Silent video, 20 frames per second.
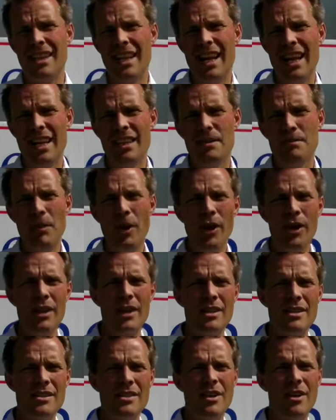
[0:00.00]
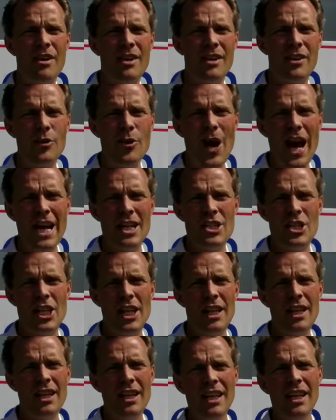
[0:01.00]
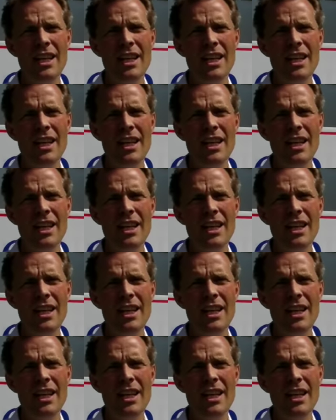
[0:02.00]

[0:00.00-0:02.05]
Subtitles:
and the markets are crashing.